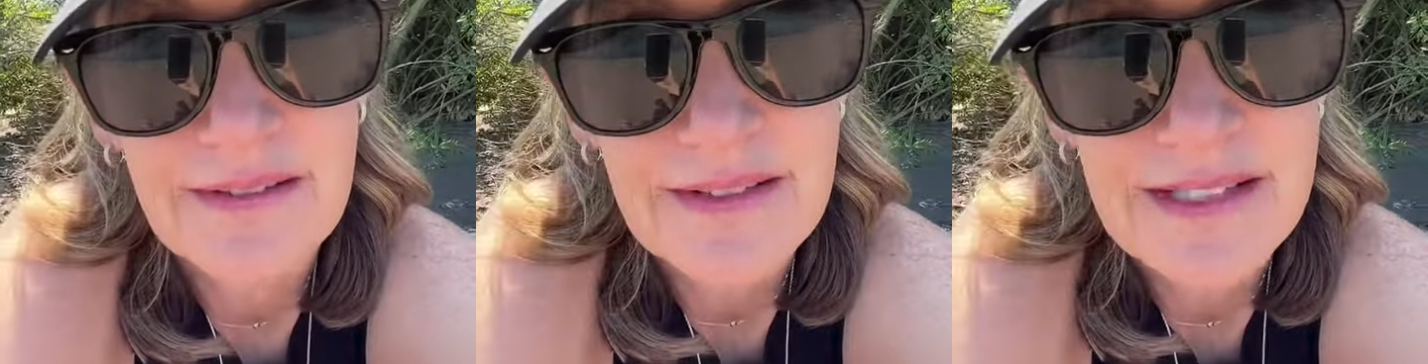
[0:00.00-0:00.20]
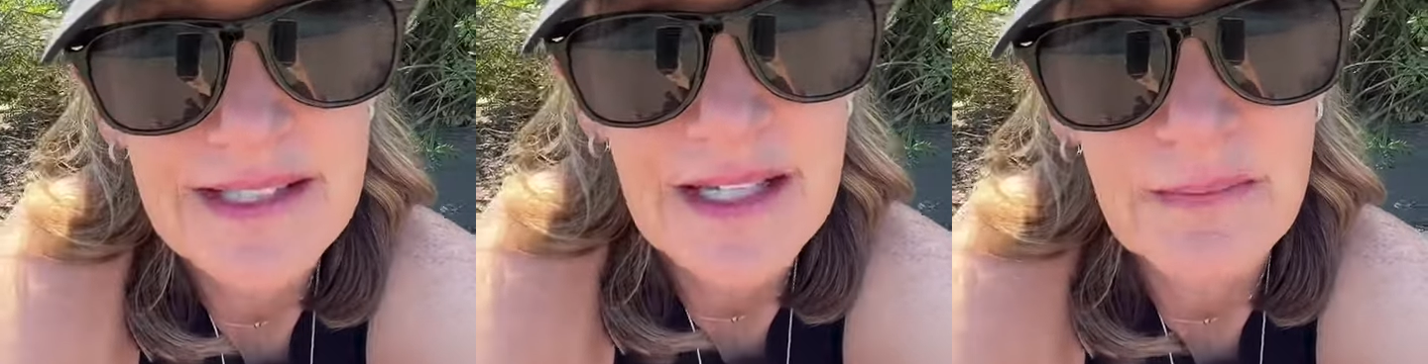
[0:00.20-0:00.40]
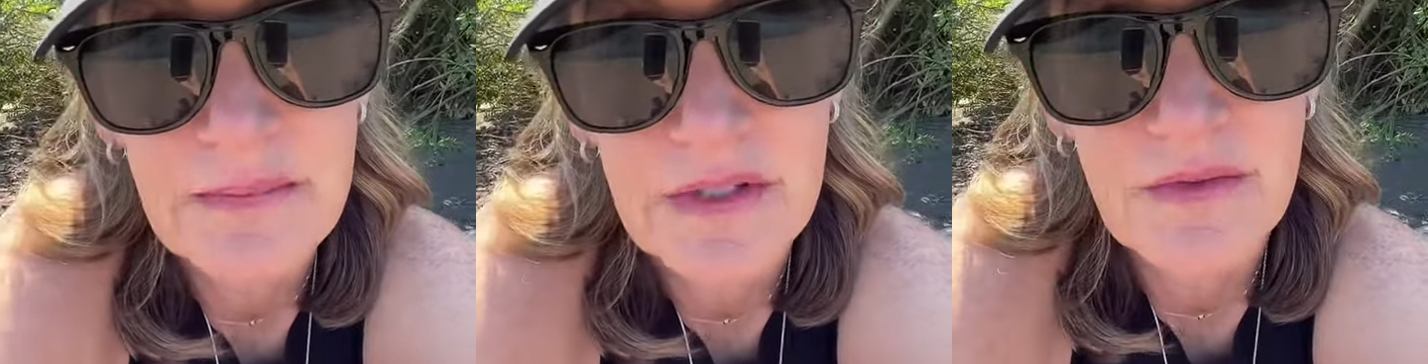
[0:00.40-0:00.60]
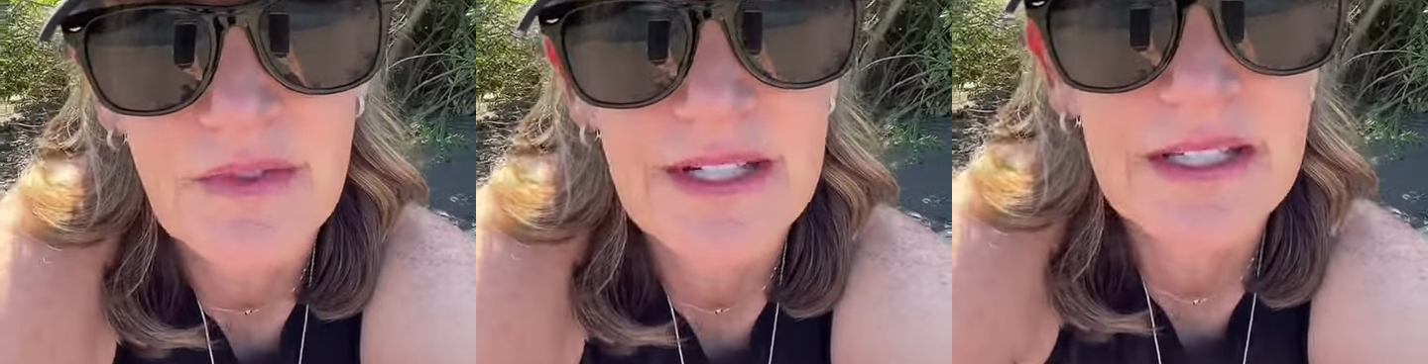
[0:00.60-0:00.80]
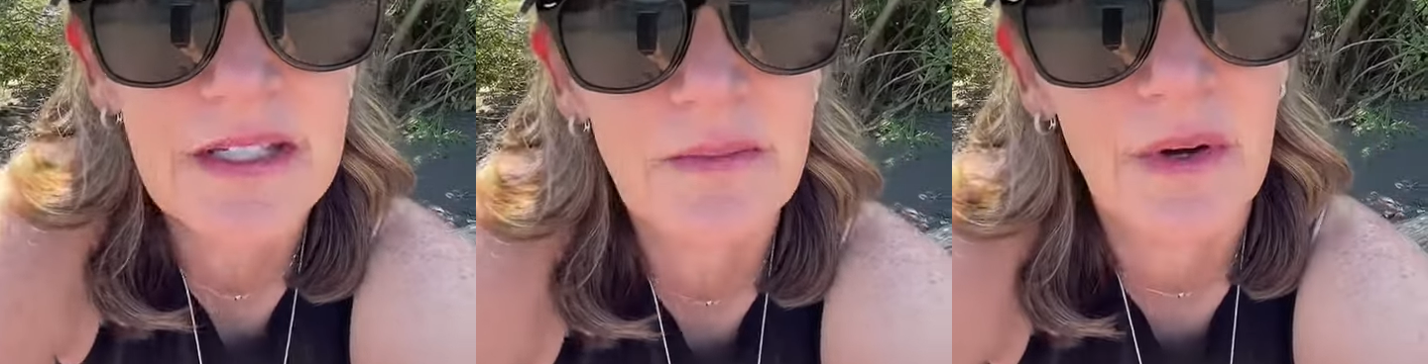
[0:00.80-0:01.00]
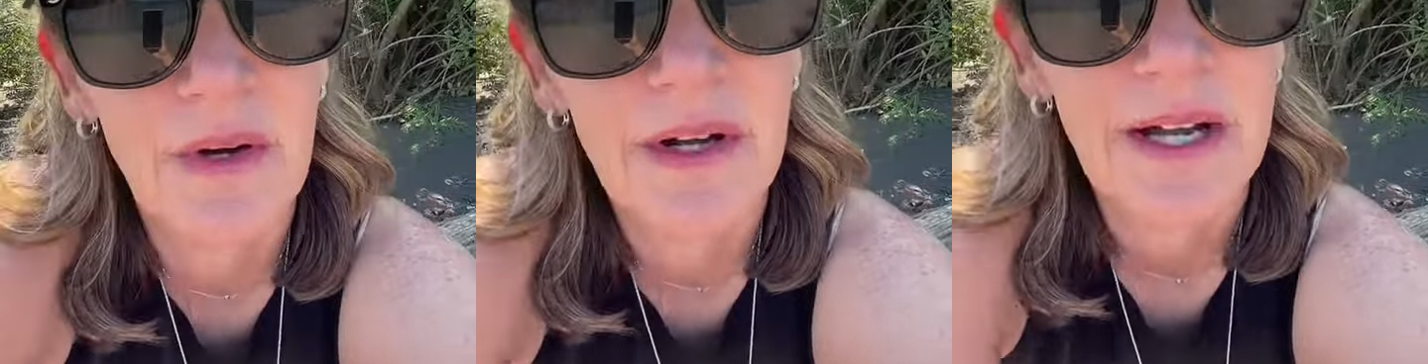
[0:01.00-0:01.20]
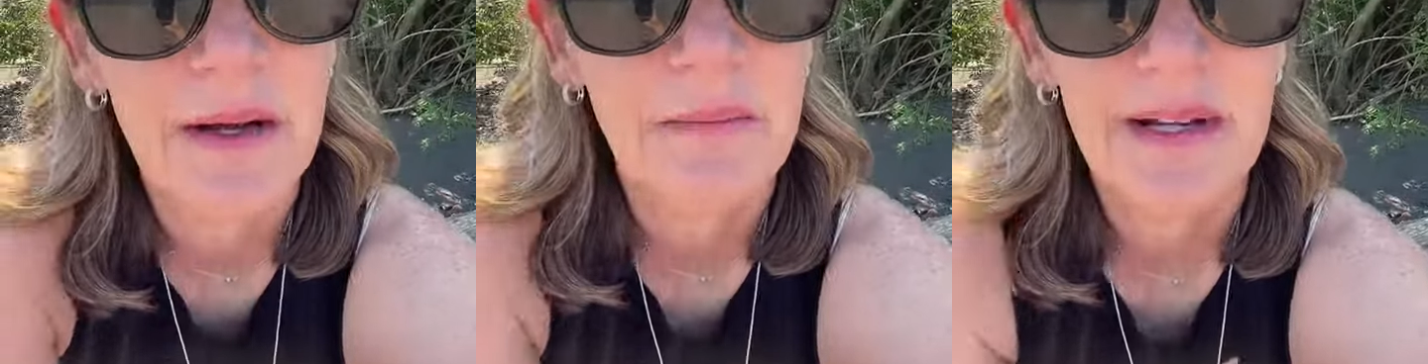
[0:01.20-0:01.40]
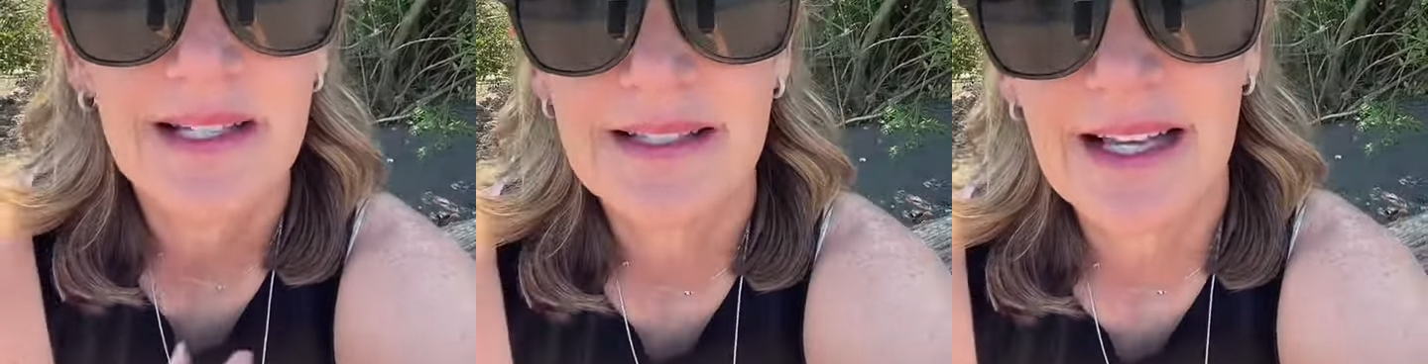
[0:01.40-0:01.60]
seems reasonable
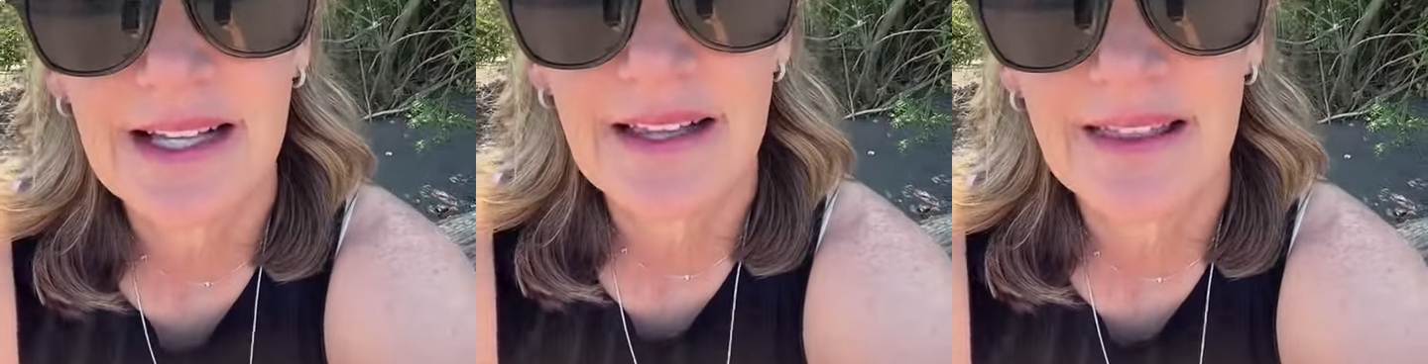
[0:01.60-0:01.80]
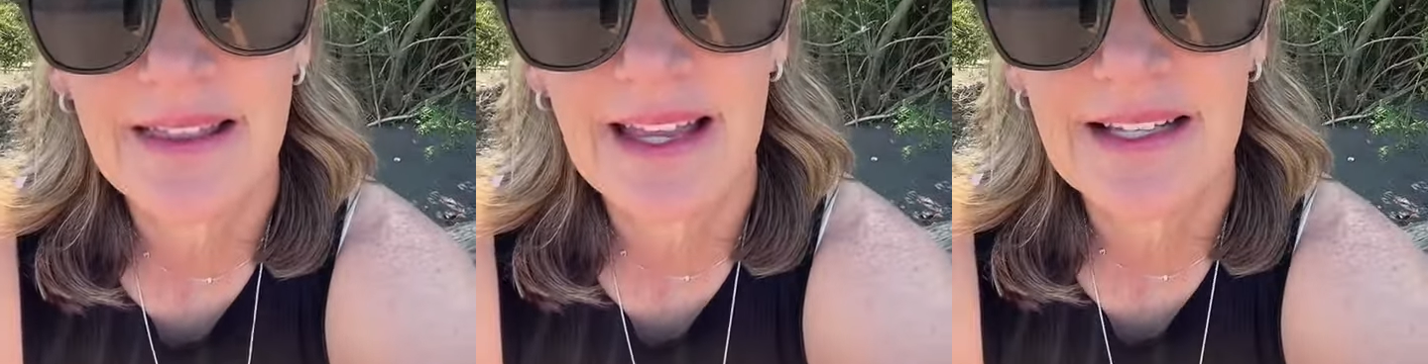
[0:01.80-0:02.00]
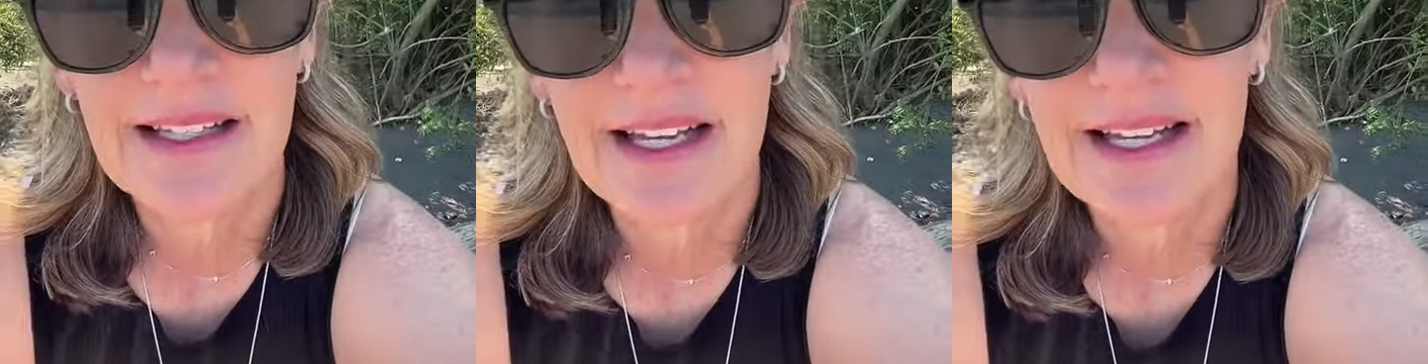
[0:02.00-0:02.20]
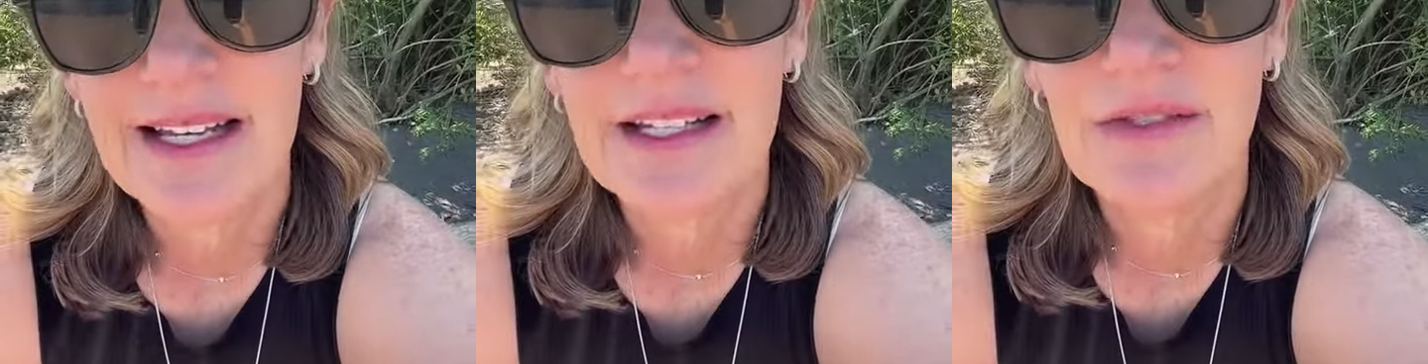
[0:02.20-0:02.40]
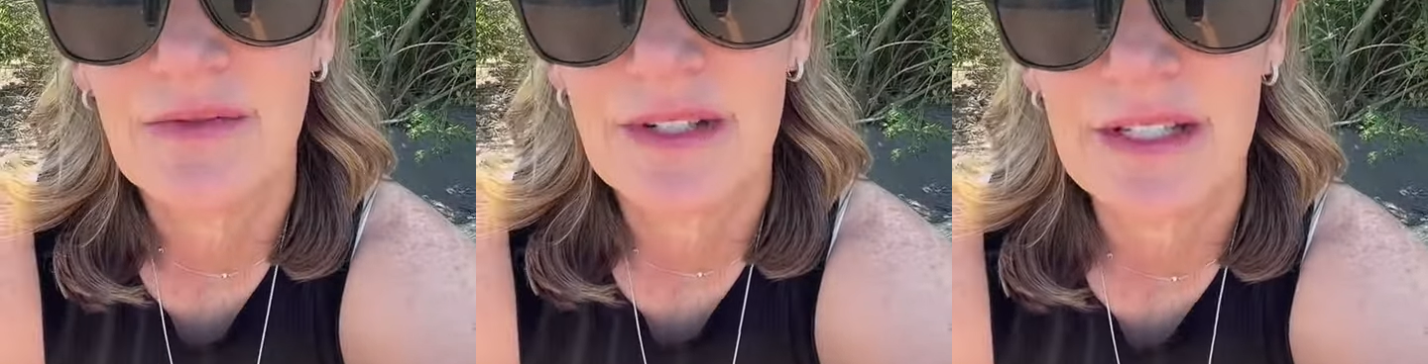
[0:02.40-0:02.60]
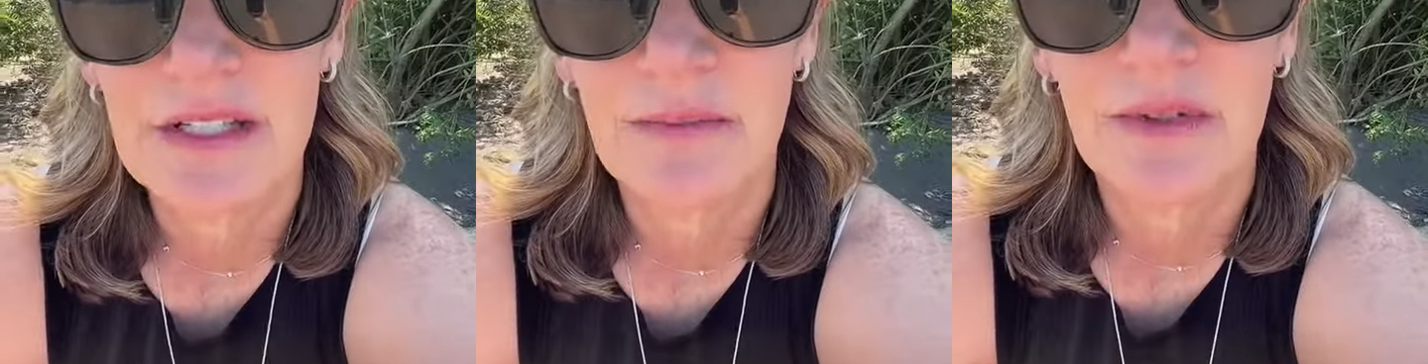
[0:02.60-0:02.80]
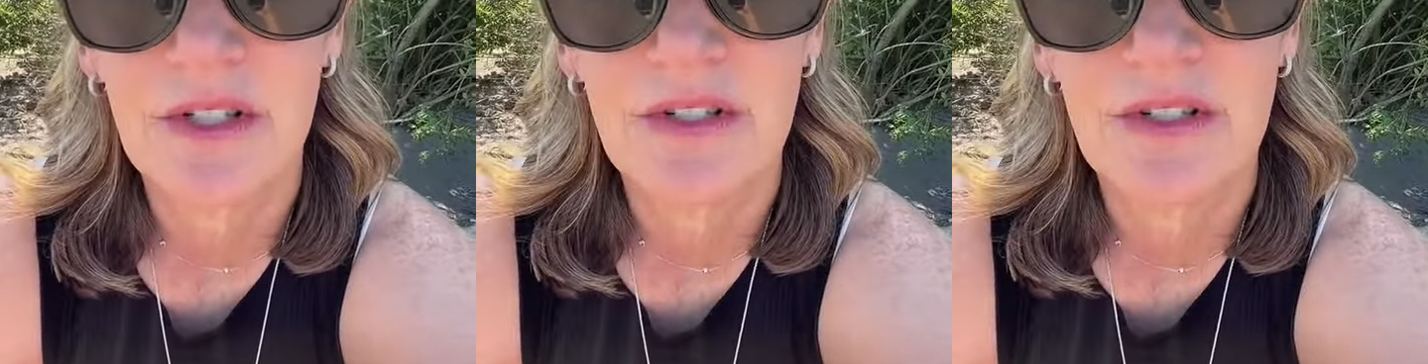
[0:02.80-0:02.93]
because that, that it is reasonable.